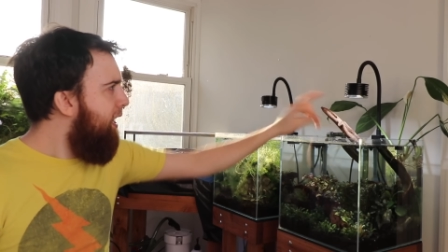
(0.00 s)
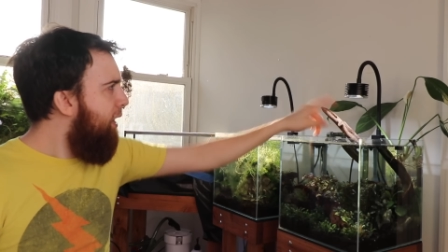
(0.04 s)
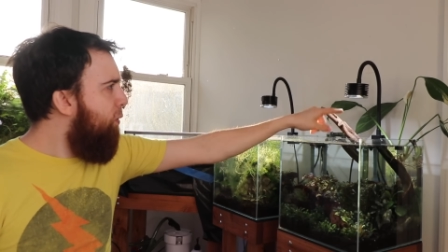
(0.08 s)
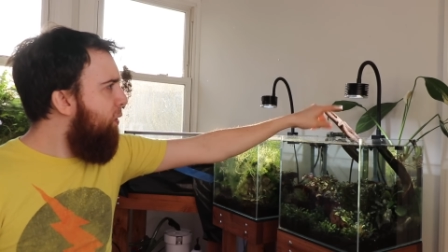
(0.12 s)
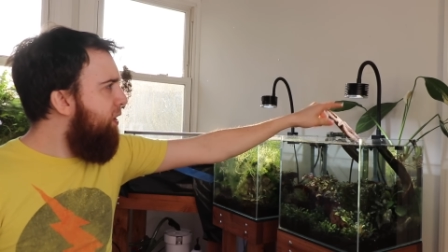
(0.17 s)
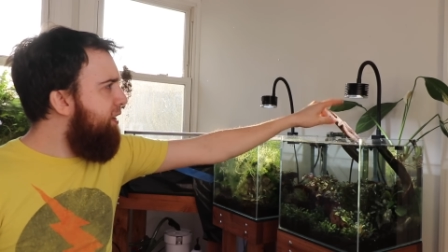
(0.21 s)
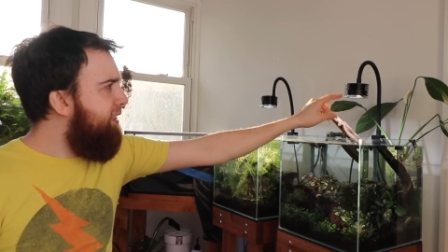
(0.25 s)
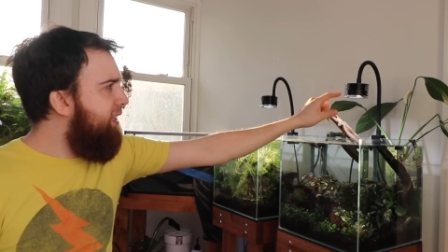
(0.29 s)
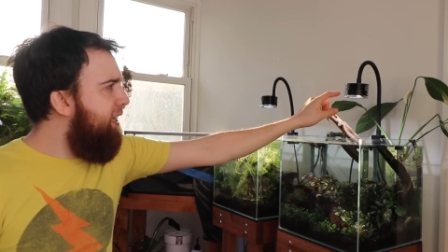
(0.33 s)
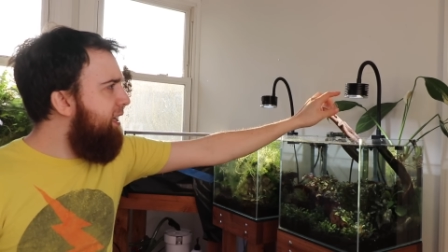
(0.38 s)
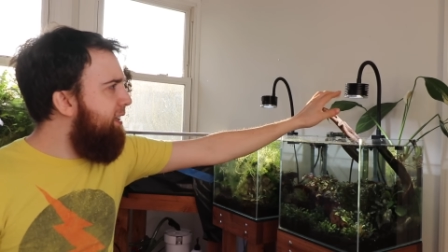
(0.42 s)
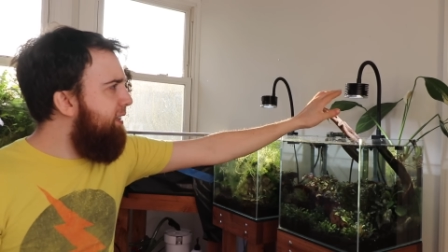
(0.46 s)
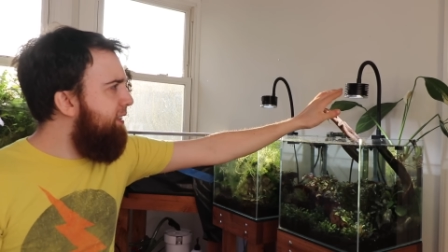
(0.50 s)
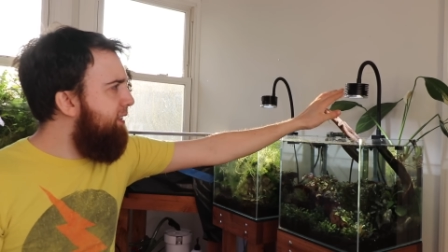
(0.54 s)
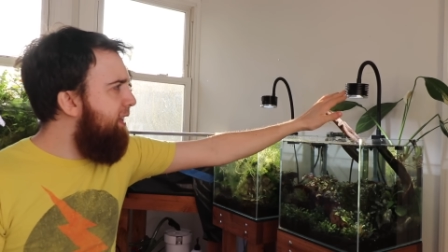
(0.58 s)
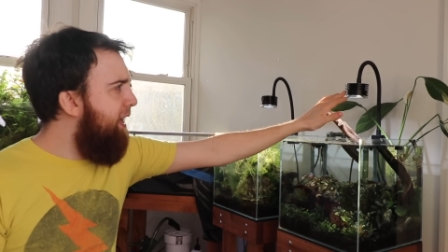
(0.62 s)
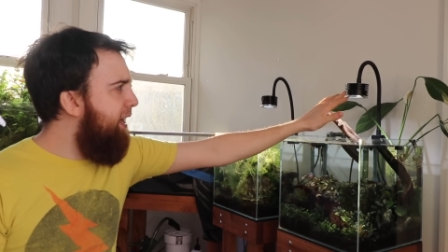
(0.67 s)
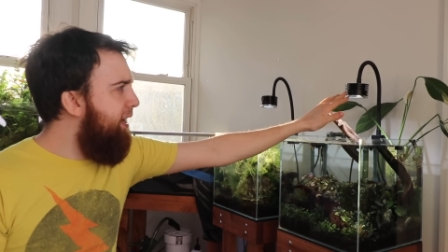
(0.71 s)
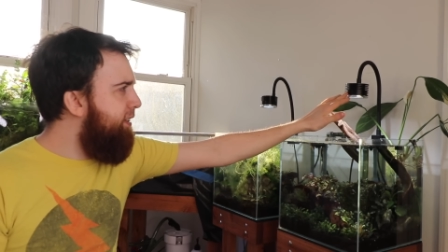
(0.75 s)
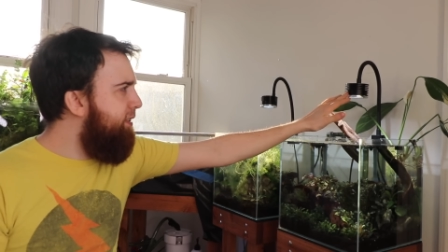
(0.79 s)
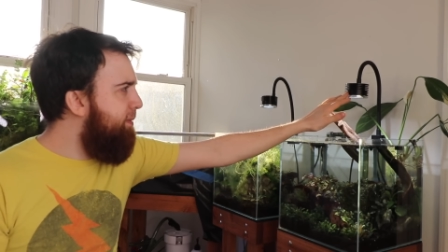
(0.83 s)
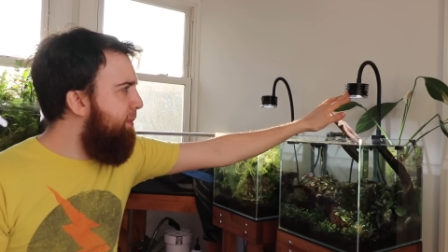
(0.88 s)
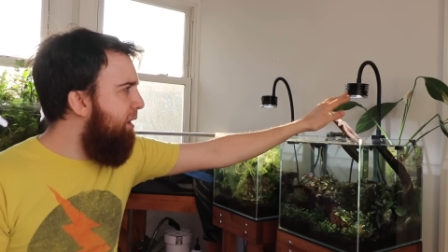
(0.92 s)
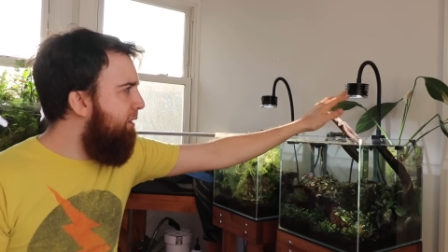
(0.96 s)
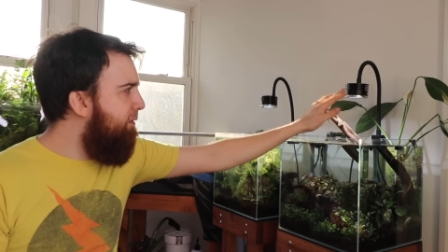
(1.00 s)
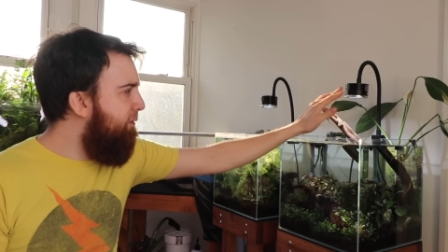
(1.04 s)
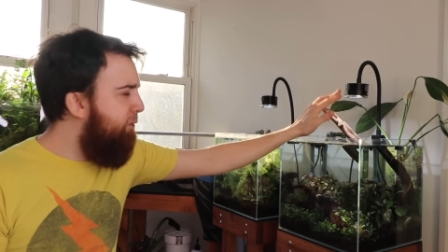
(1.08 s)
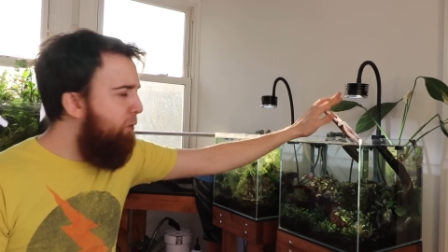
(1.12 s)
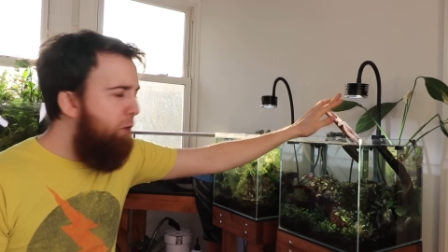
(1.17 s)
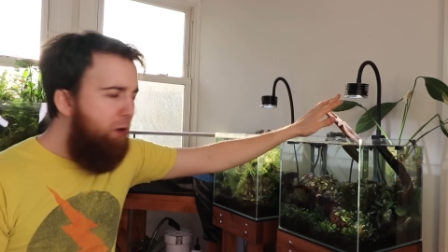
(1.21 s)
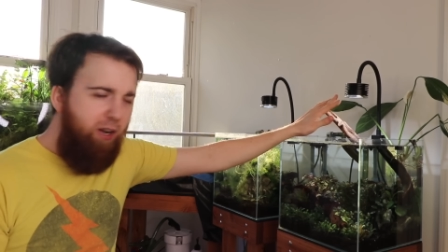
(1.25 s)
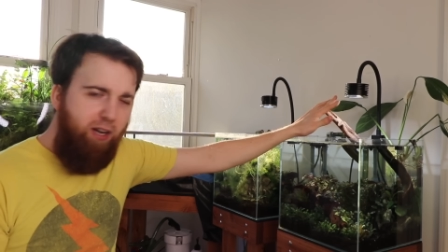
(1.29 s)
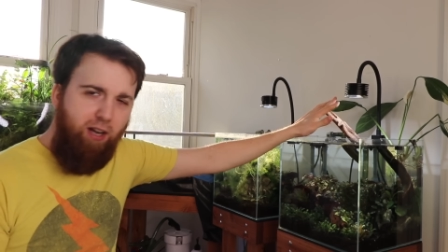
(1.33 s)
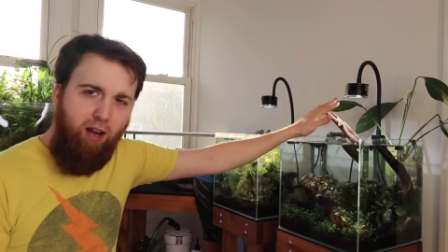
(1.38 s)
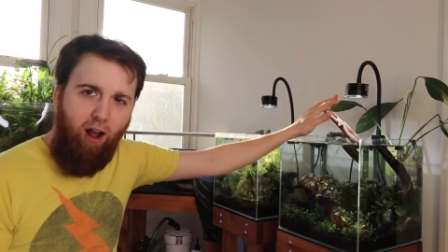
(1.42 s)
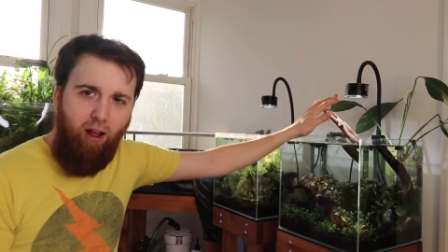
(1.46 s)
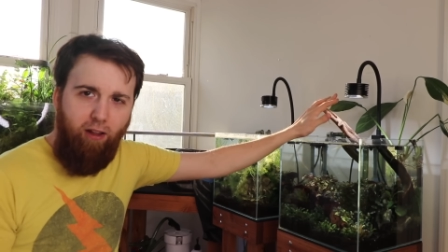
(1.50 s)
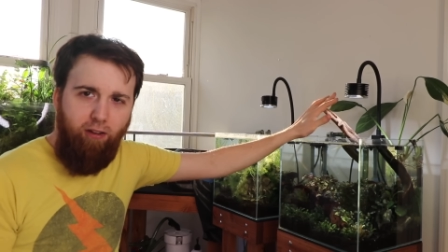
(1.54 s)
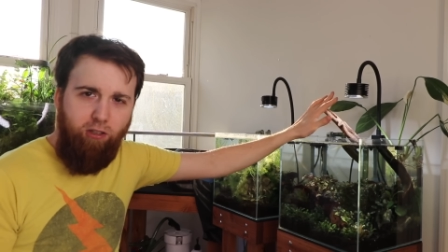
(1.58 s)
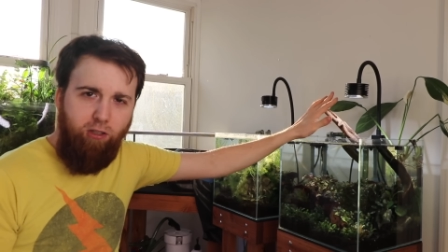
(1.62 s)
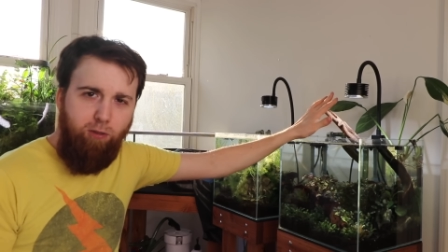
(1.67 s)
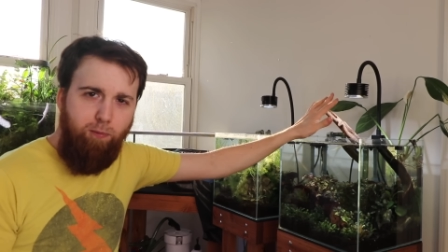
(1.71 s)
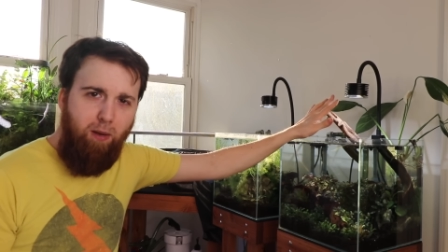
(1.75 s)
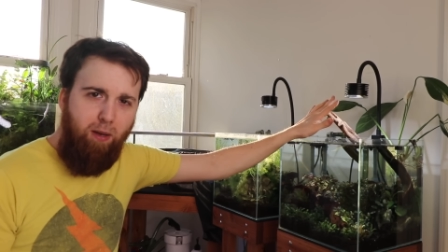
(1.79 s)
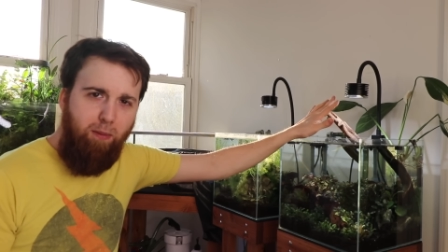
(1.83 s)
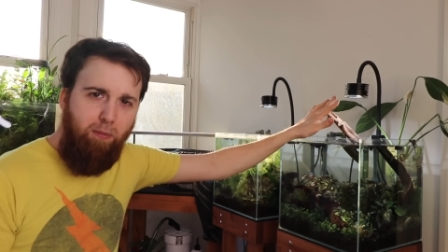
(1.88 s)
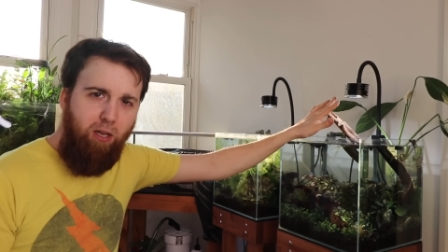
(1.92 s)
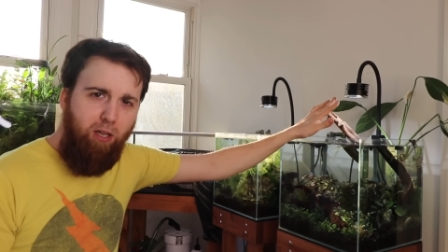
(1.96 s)
want to say this light is about
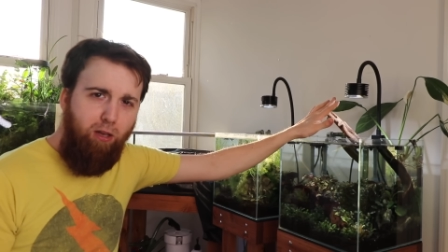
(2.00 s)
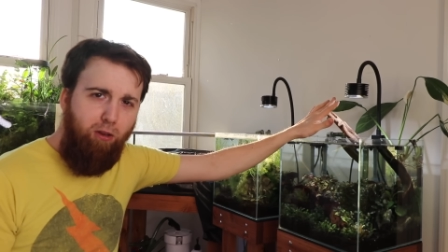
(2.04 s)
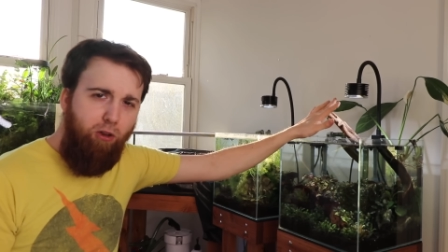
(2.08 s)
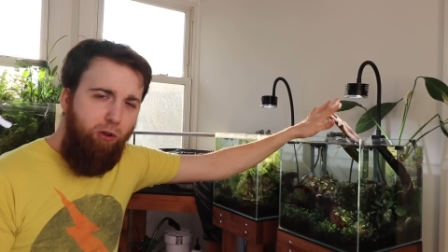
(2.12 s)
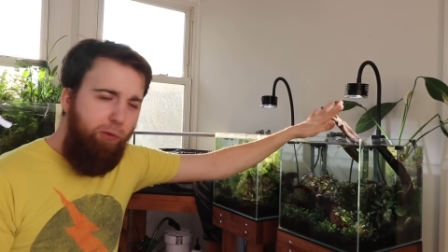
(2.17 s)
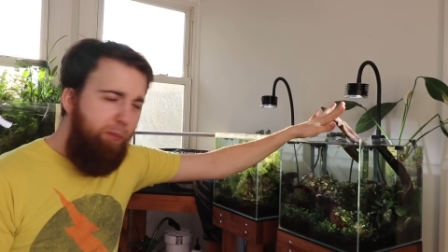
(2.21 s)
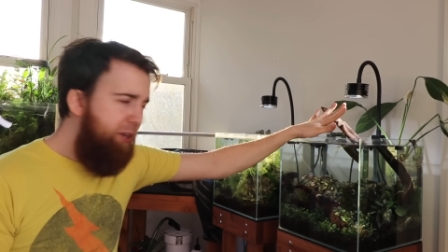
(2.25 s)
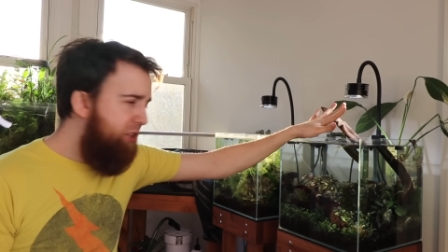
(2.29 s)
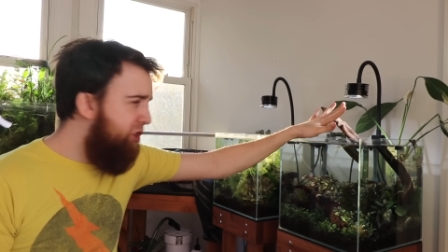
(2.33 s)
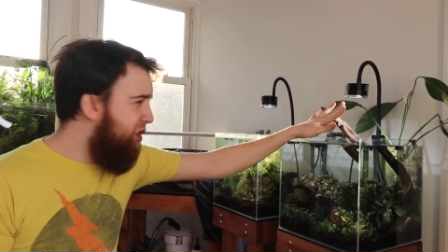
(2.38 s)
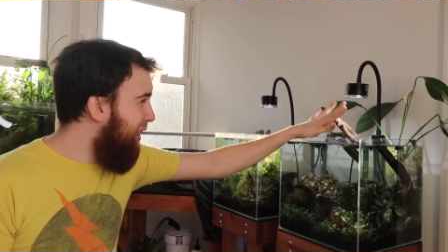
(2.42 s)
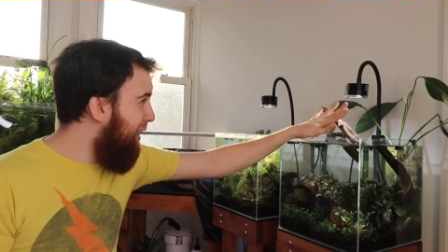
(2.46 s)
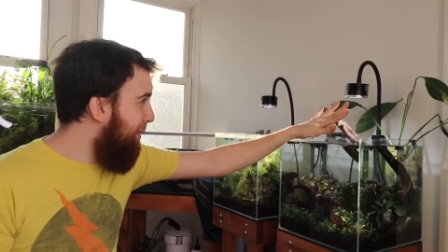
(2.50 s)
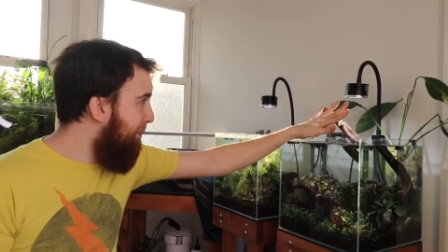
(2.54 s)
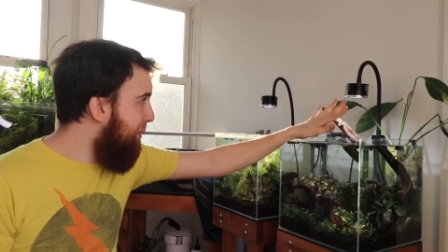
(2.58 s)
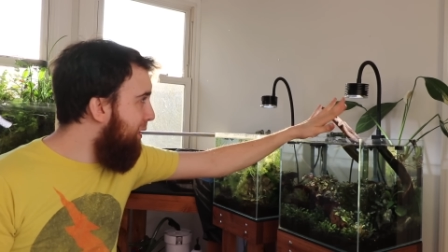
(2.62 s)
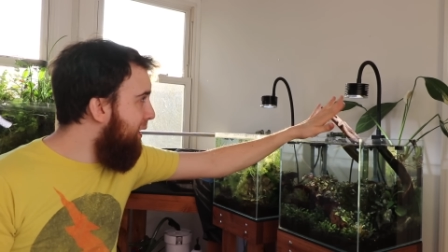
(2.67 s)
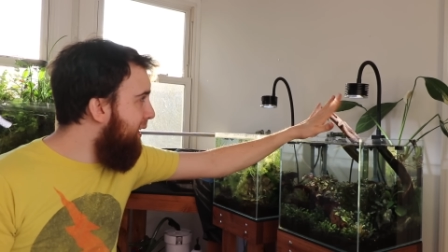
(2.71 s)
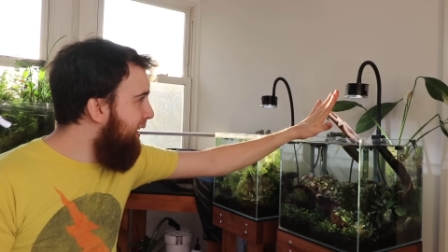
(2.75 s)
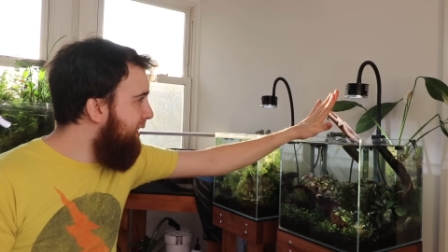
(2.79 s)
$40, maybe a little bit cheaper.